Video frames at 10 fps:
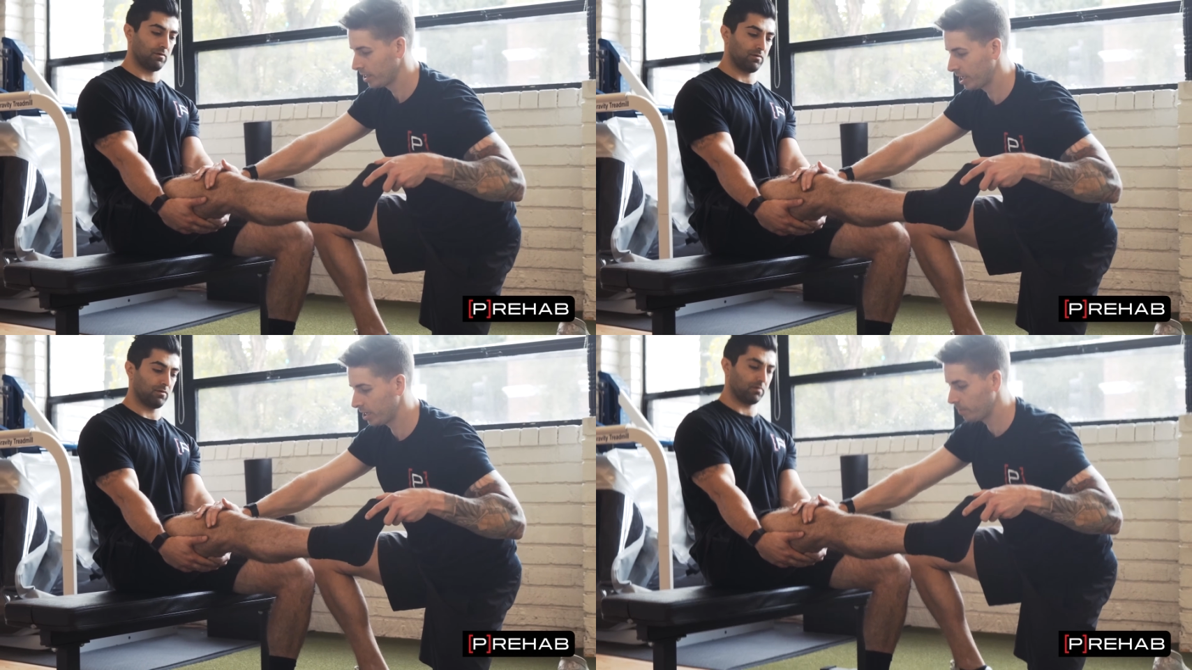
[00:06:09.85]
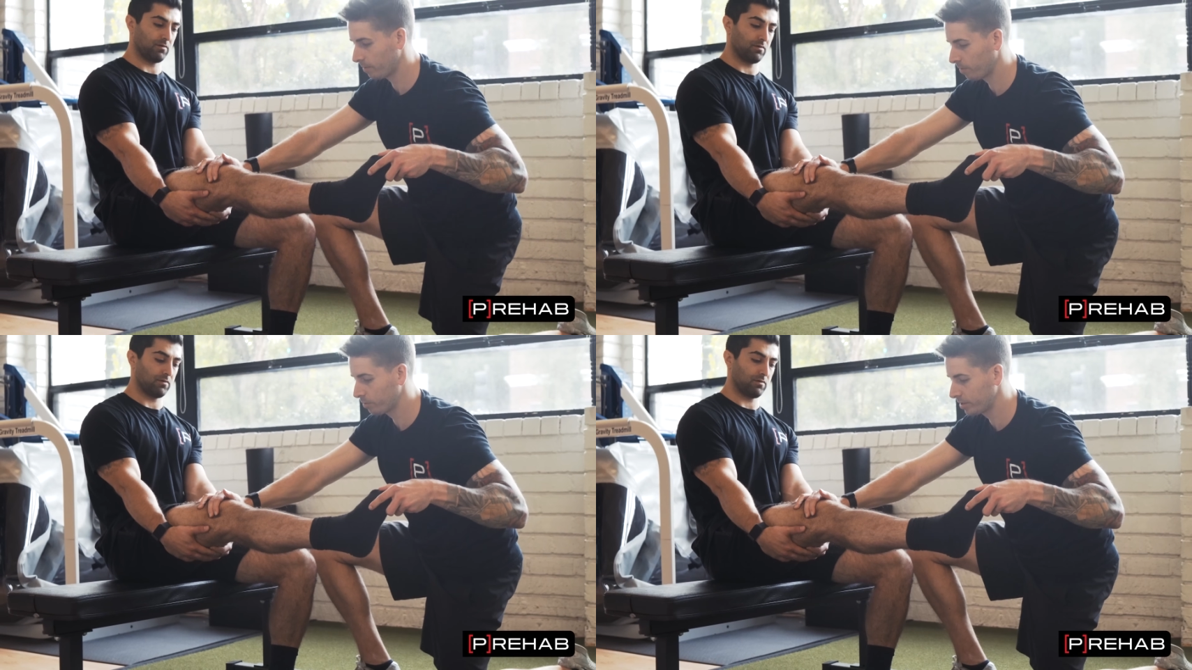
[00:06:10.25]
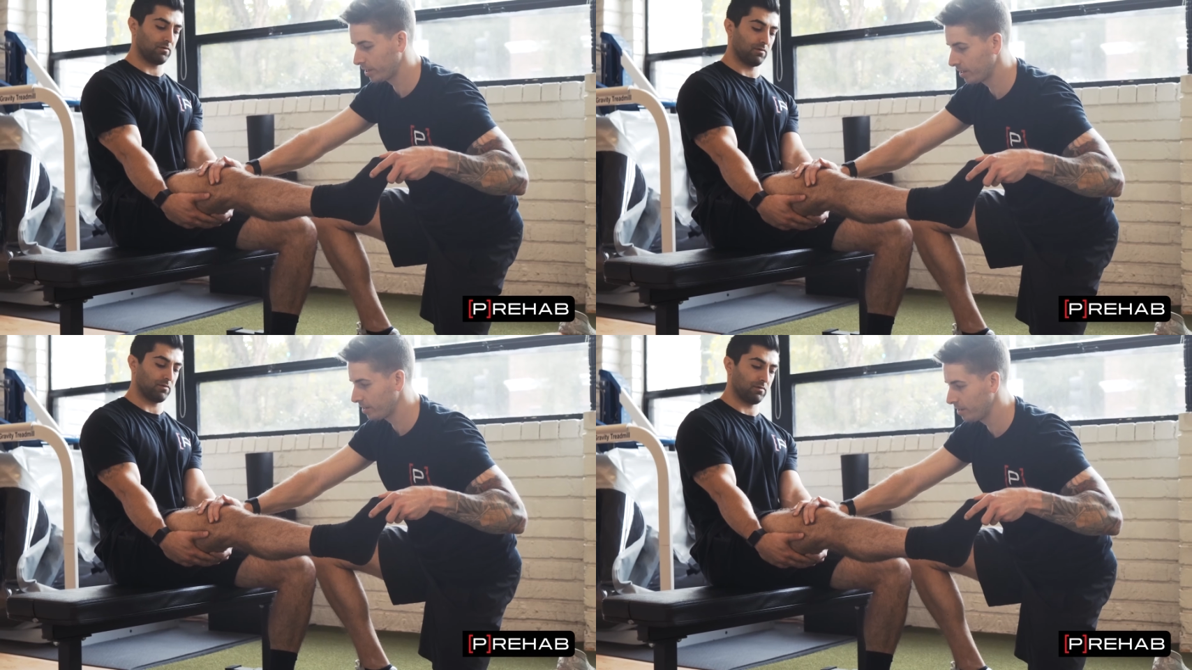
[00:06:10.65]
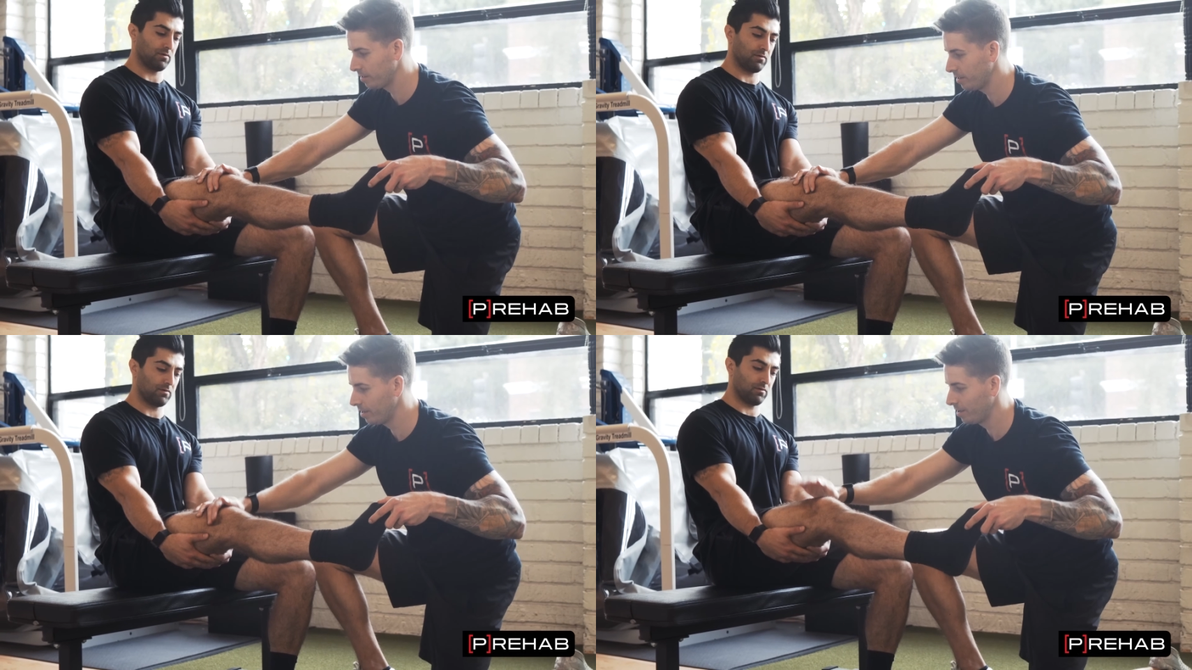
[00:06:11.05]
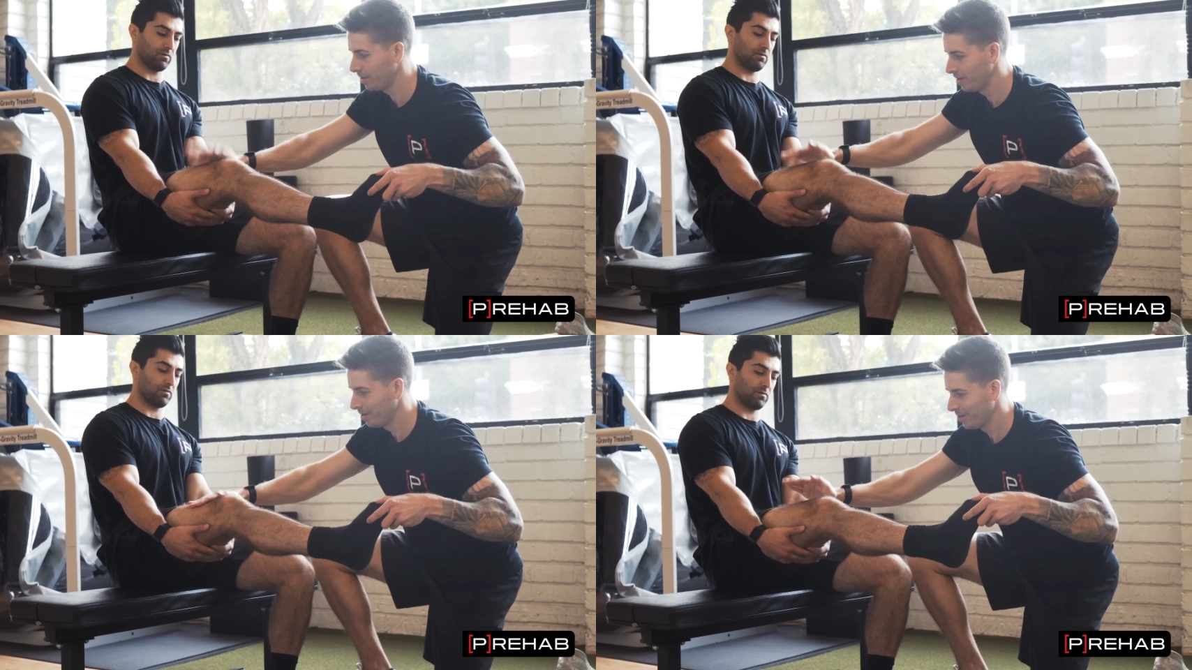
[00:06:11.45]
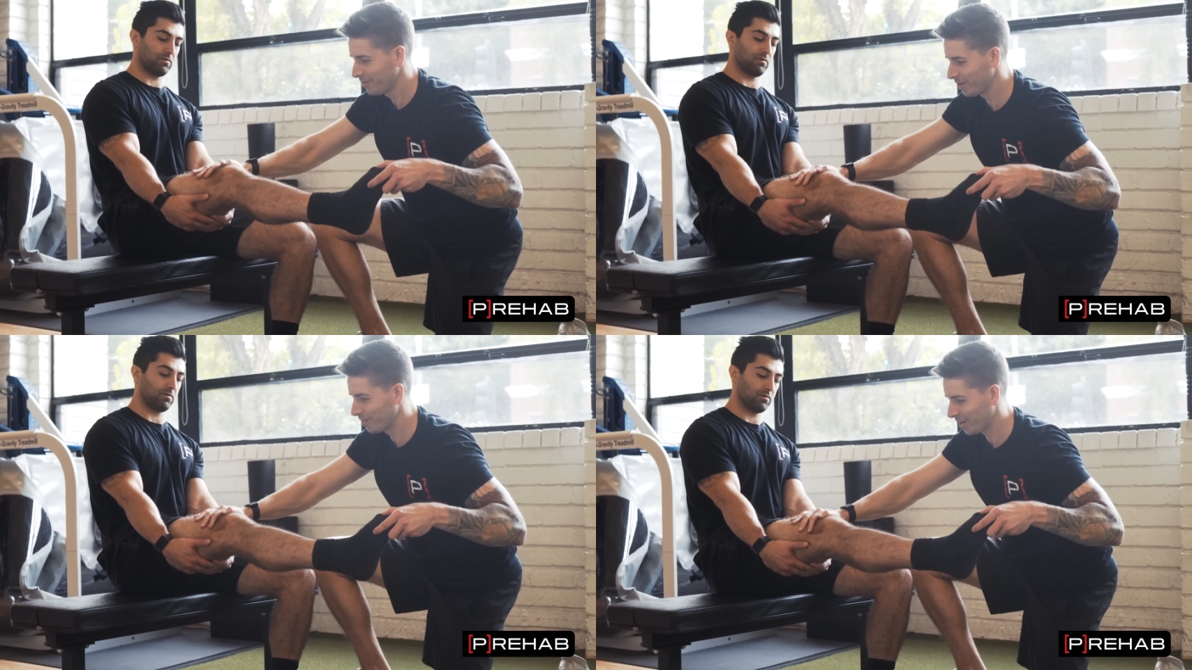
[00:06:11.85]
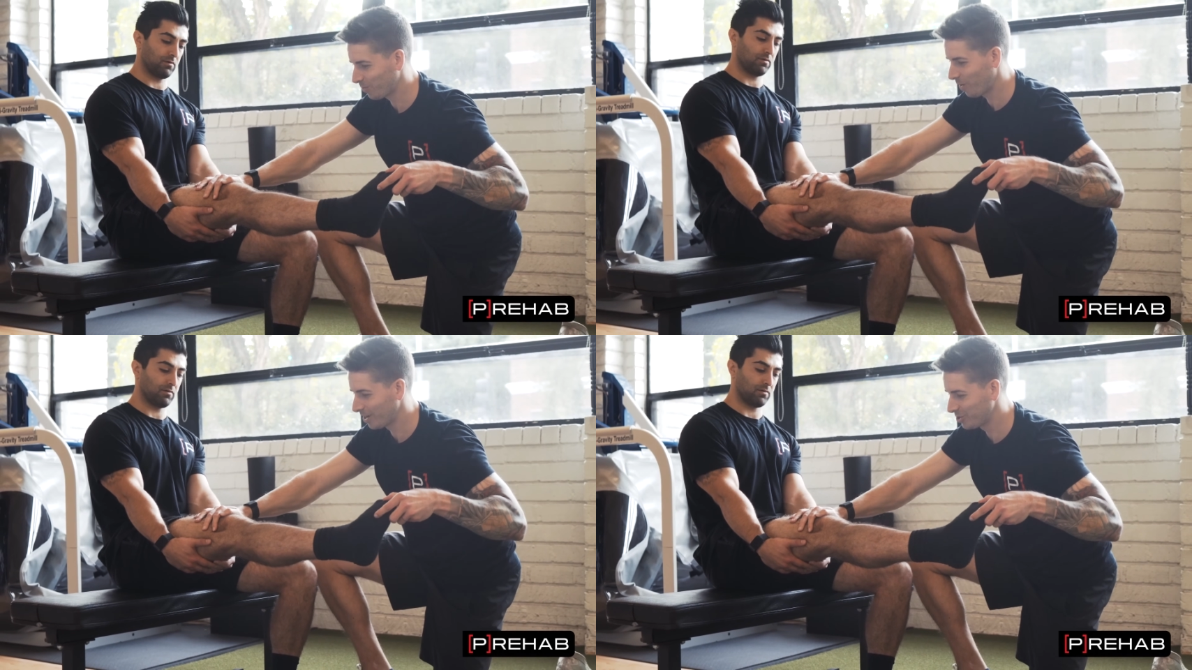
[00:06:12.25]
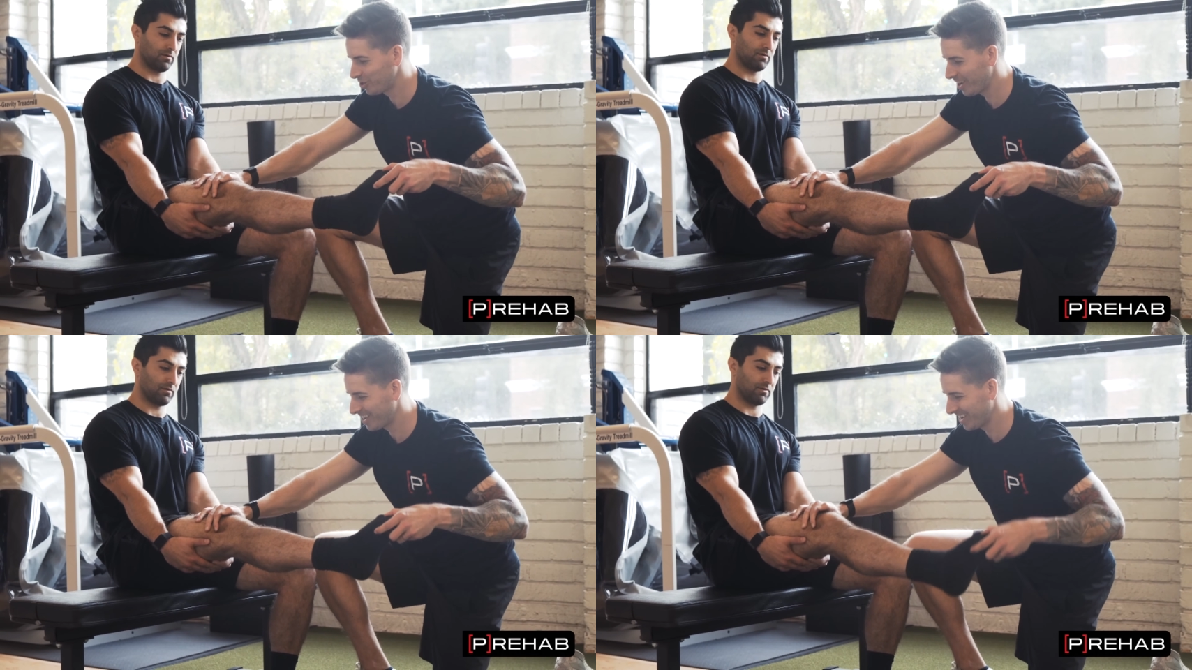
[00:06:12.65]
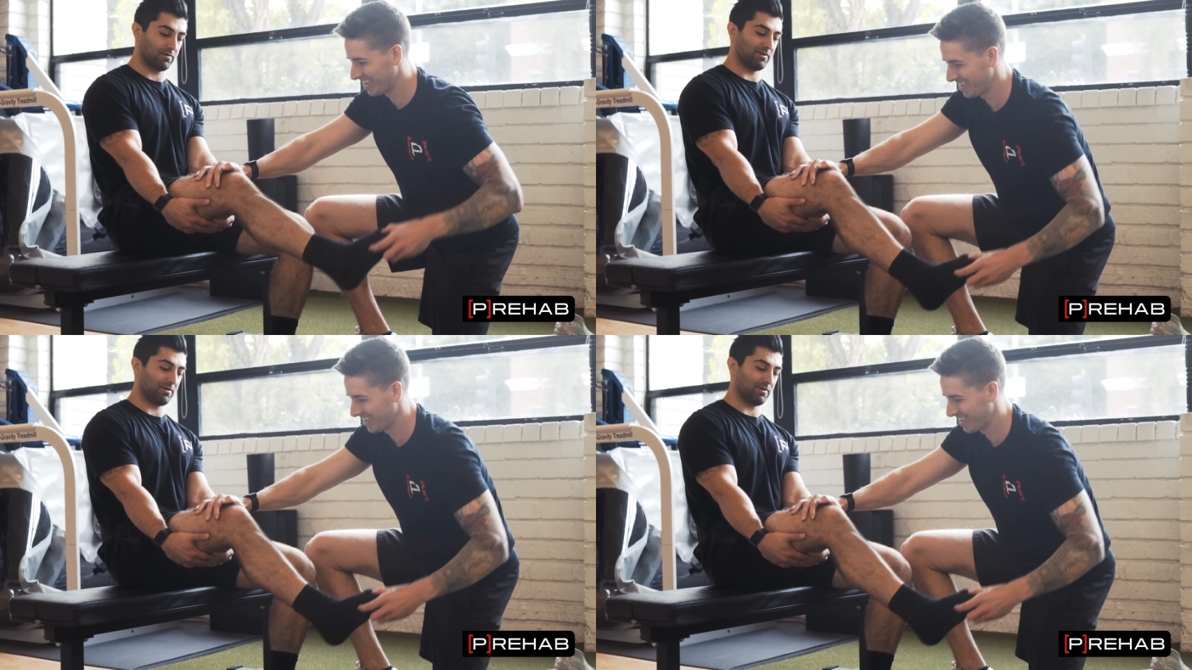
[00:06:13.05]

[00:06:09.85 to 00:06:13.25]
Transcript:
Speaker 1: keep it rotated in. Feel that quad shake,